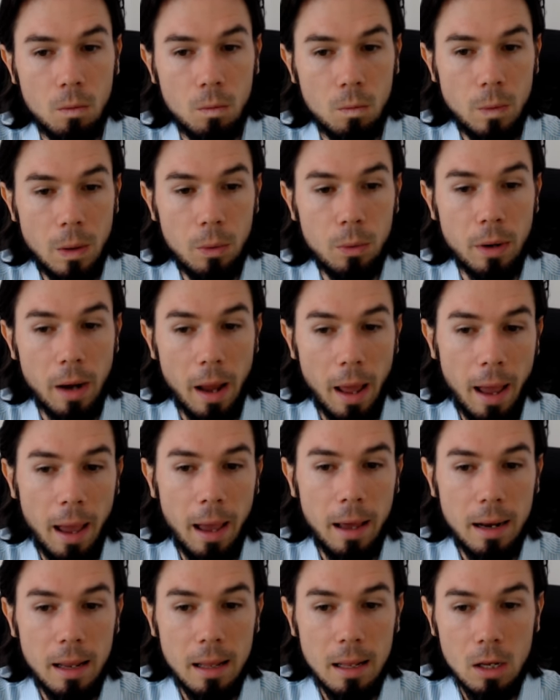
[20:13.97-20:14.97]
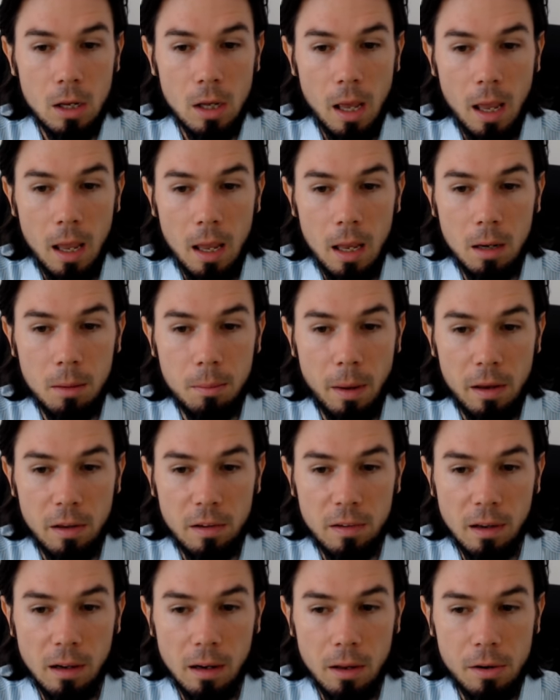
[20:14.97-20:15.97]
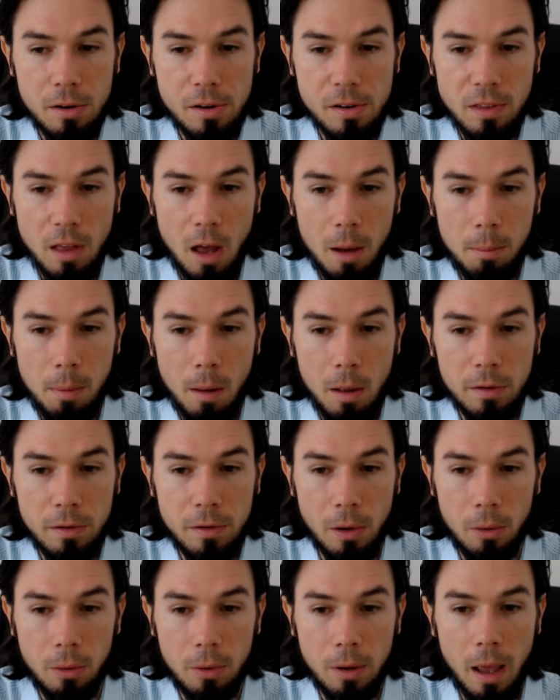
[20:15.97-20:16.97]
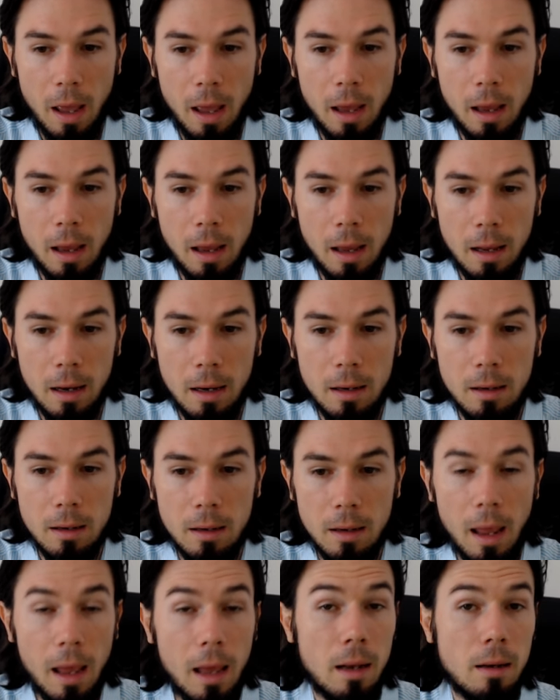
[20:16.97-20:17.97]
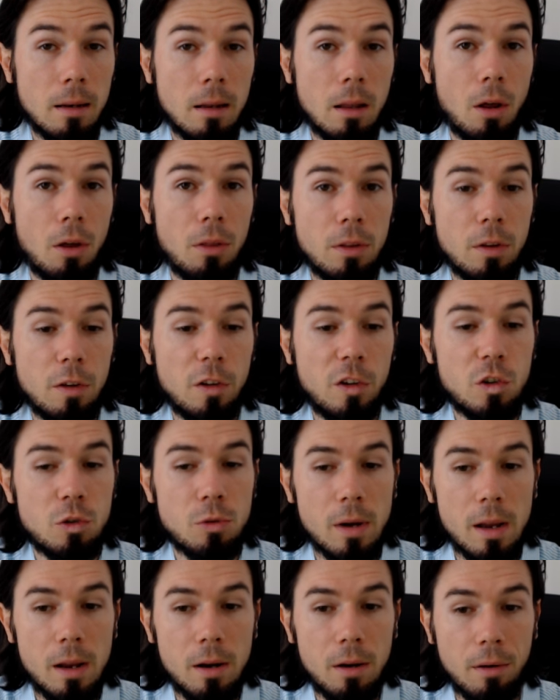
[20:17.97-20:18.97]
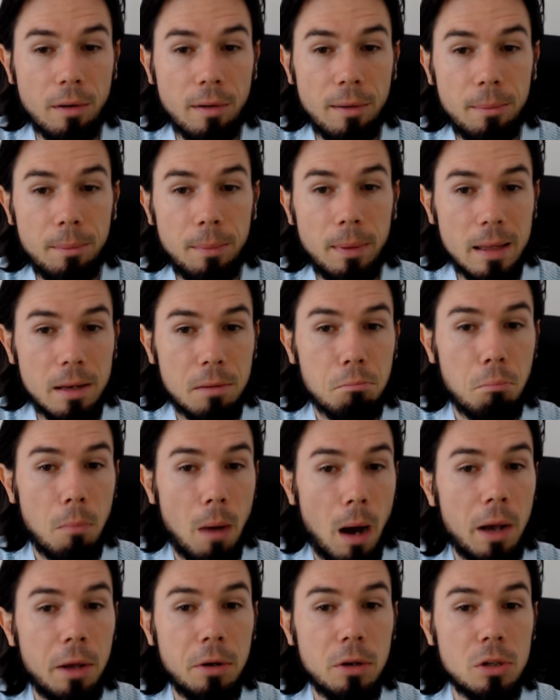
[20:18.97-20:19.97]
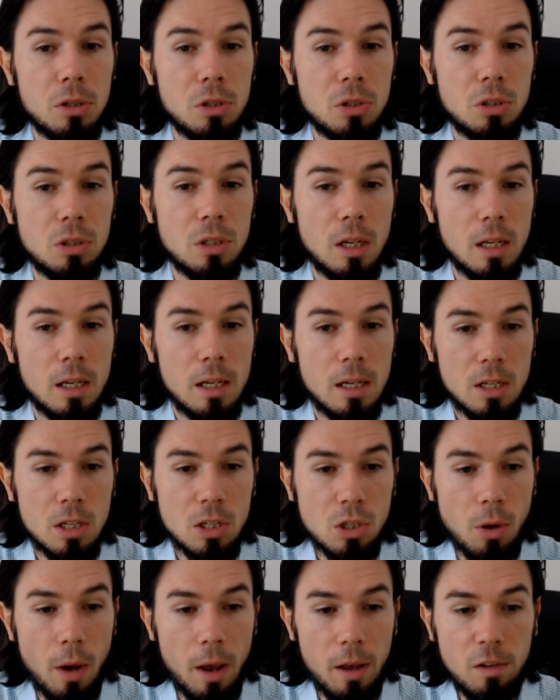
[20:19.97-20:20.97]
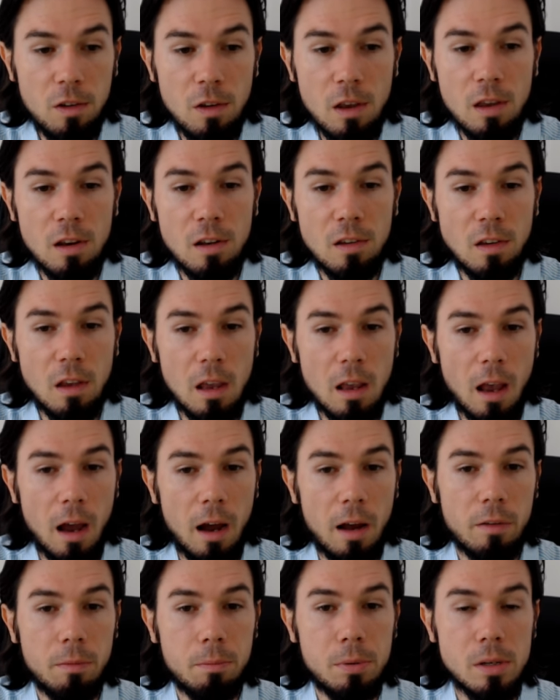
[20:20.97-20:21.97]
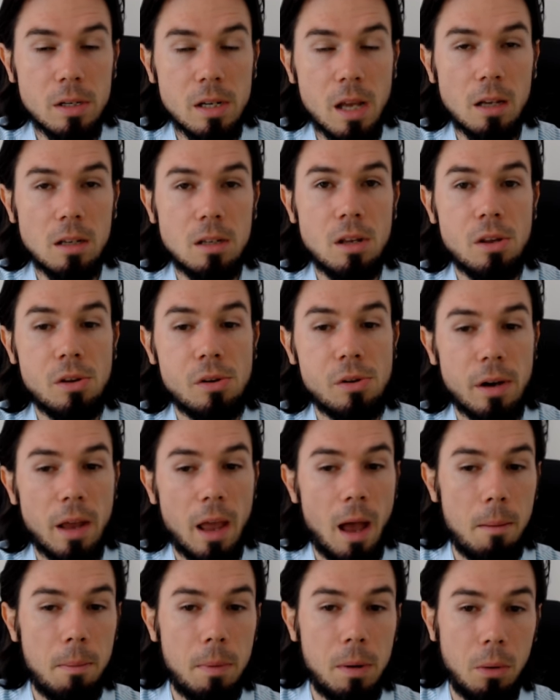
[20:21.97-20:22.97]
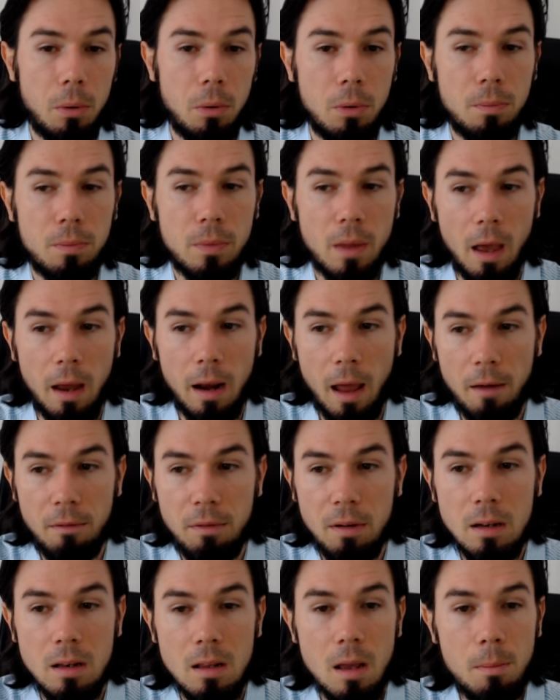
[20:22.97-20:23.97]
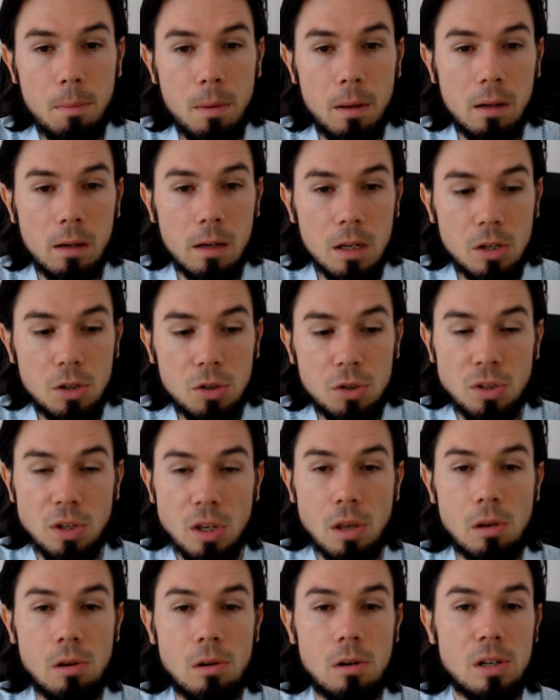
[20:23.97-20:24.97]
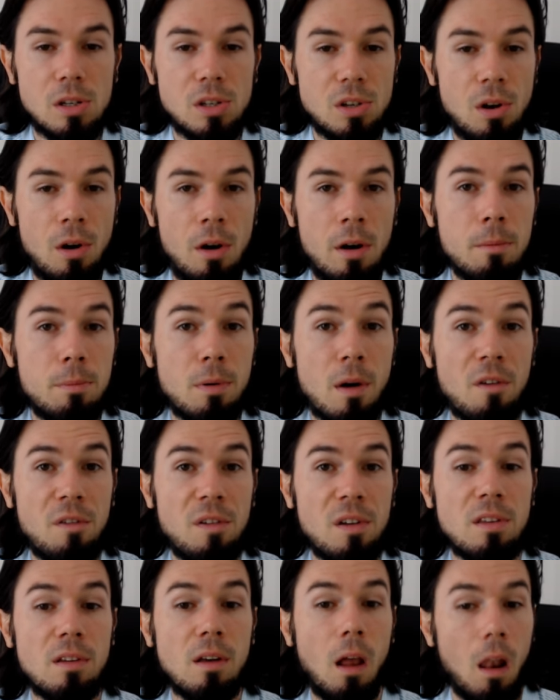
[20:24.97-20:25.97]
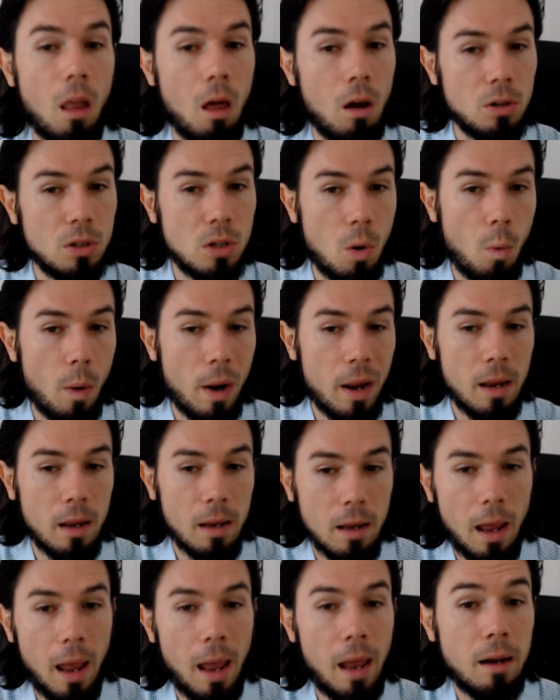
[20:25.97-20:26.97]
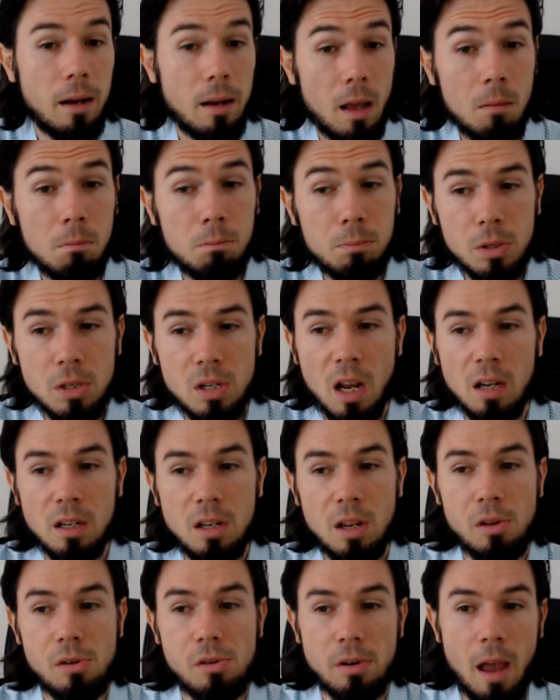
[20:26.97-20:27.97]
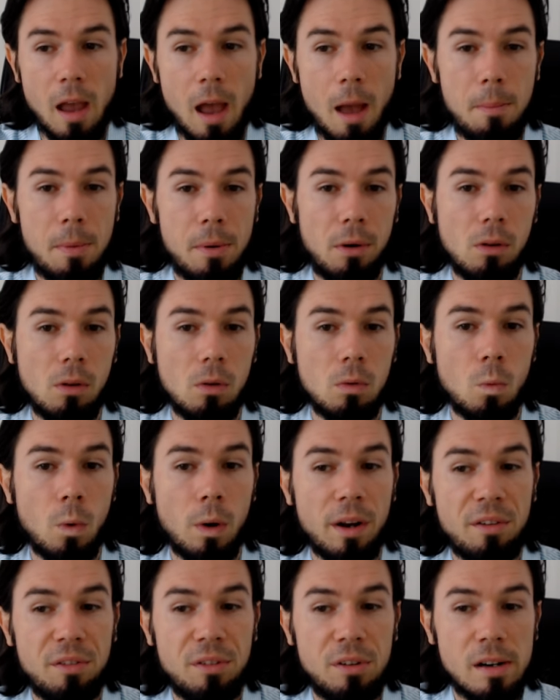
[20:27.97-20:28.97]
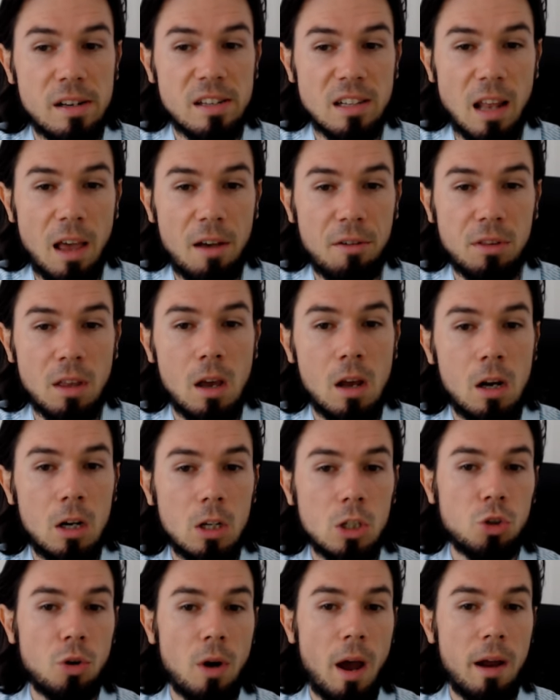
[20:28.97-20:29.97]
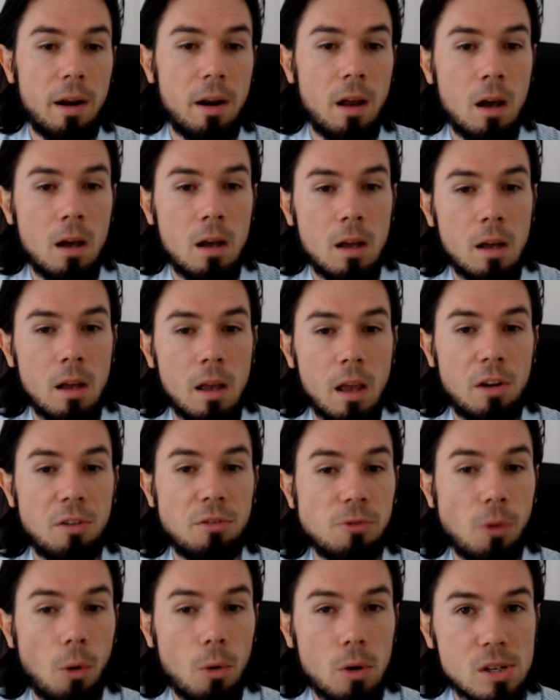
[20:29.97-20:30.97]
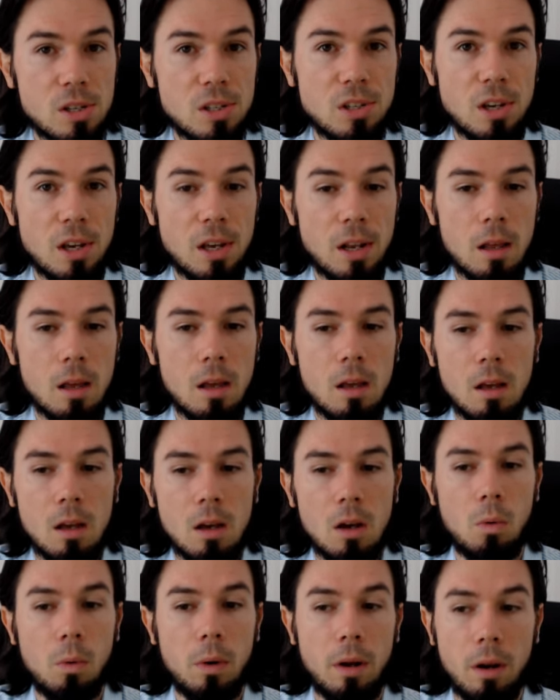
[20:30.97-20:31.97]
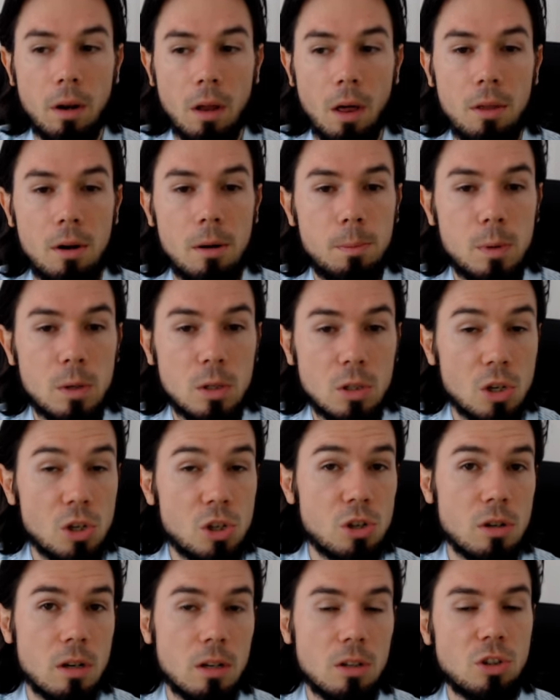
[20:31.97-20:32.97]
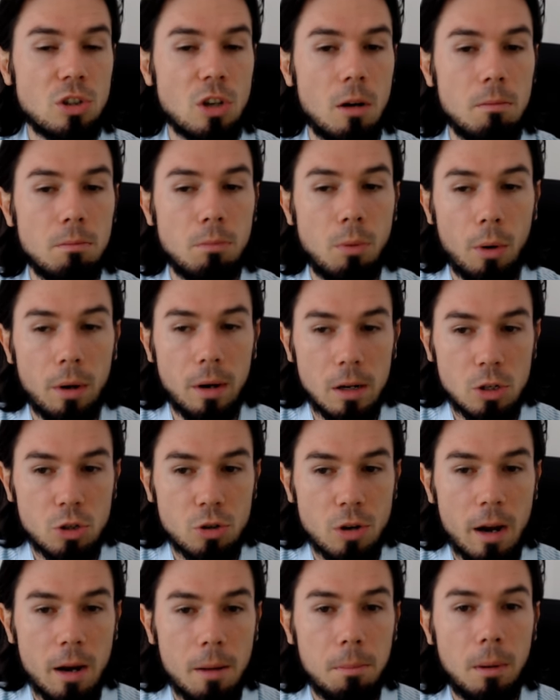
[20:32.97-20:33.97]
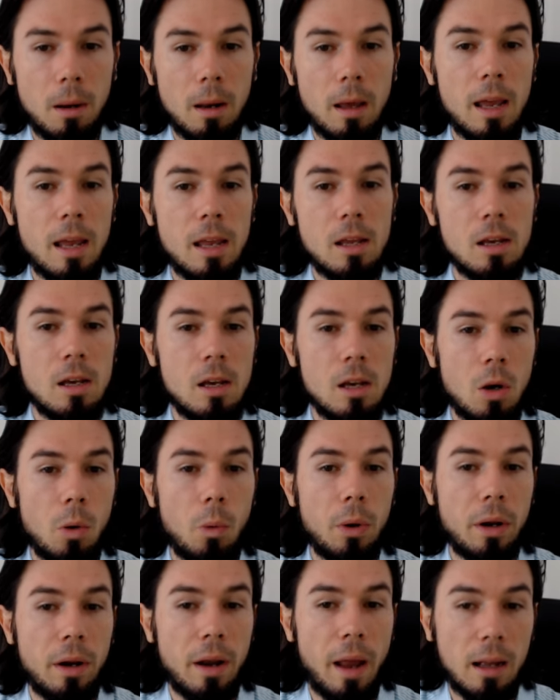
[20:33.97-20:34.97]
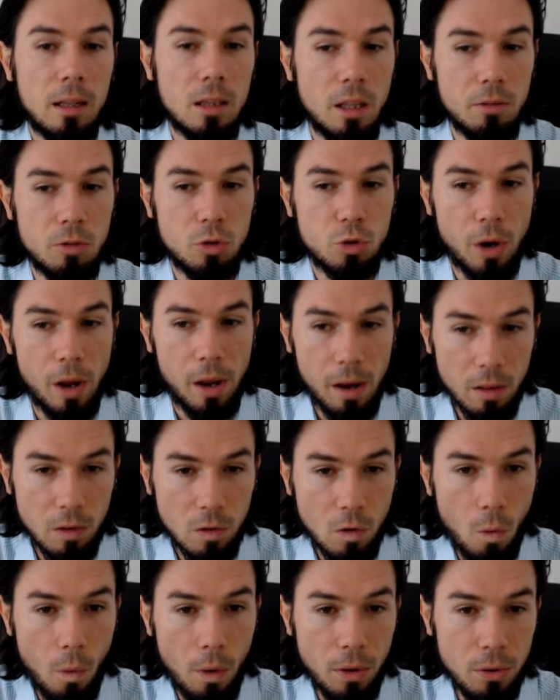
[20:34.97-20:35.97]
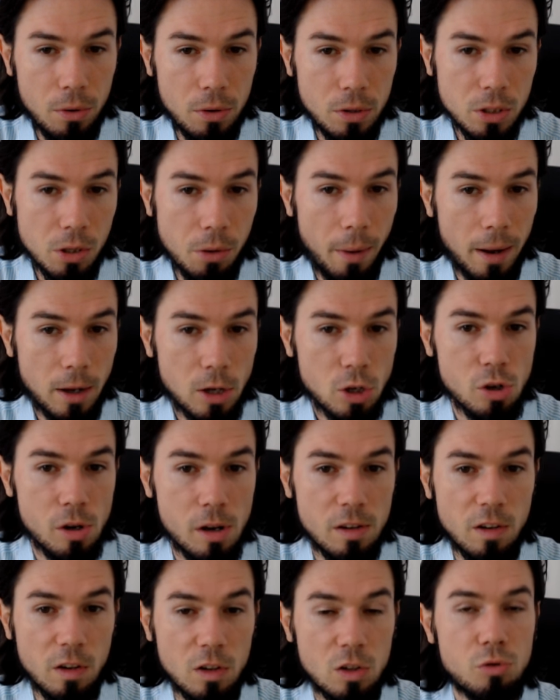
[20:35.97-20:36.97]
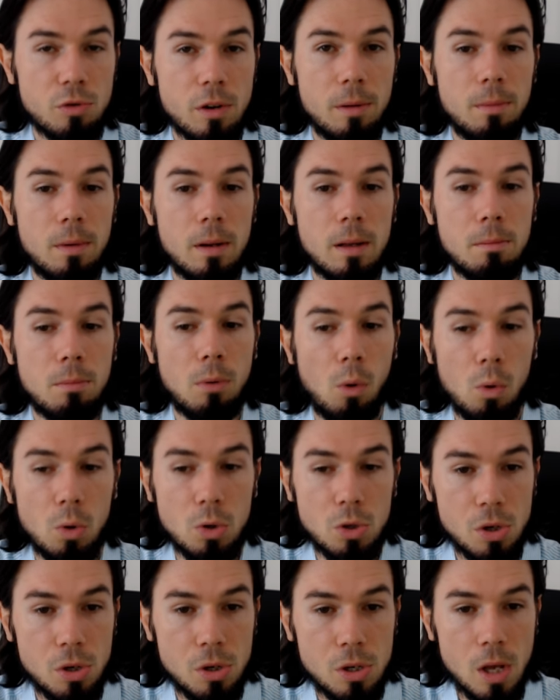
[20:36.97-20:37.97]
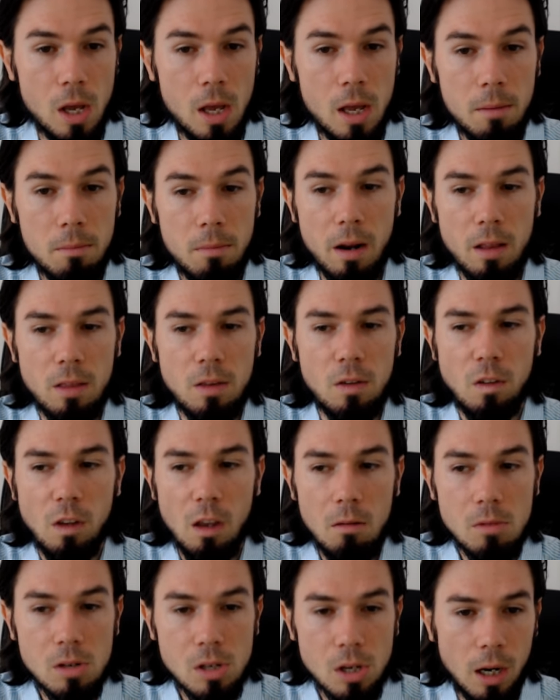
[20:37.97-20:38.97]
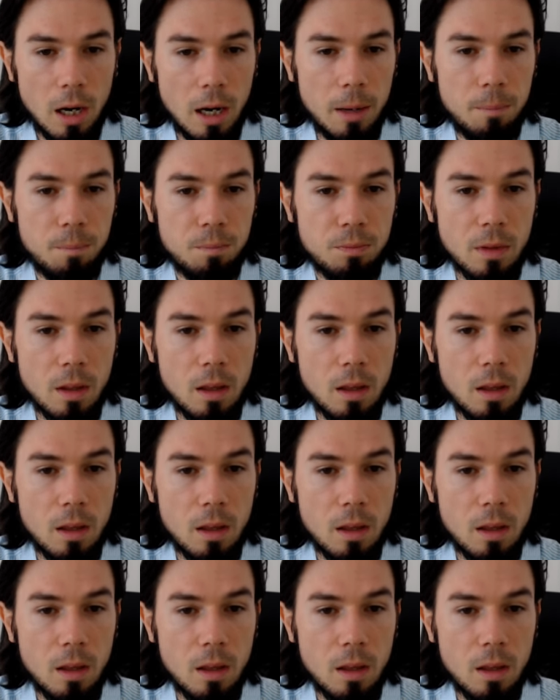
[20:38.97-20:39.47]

we would have had hit basically our stop loss zone and ended on this trade on complete minus. So as you can see guys, protecting your capital and having the ability to secure certain profits along the way and then protecting your capital on whatever is left, trying to enforce it with another position at some point and trying to play with an active trade that's going your direction is extremely important. But at the same time,